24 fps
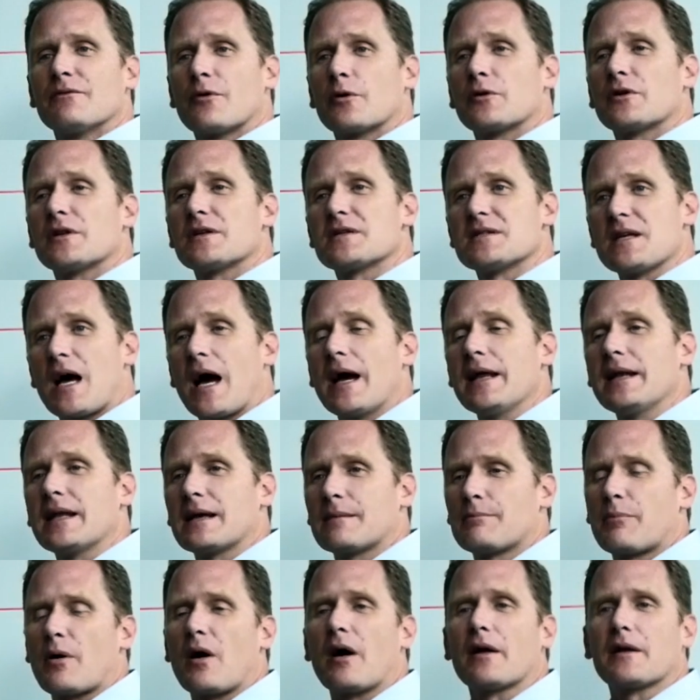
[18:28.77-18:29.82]
for designing
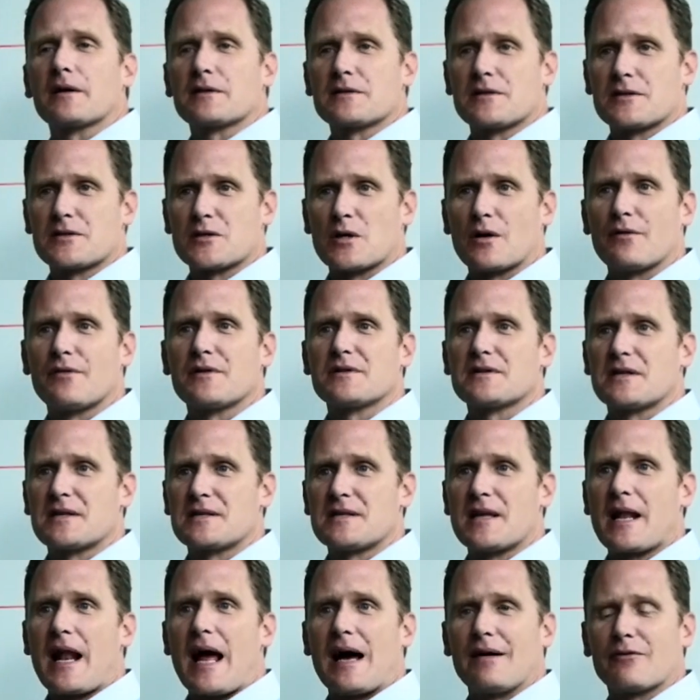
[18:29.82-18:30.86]
products and services
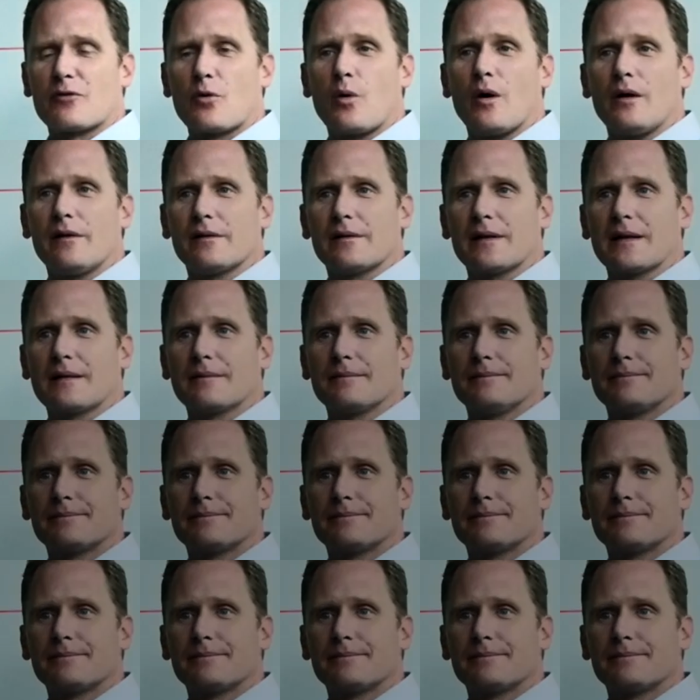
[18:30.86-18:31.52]
that have quality.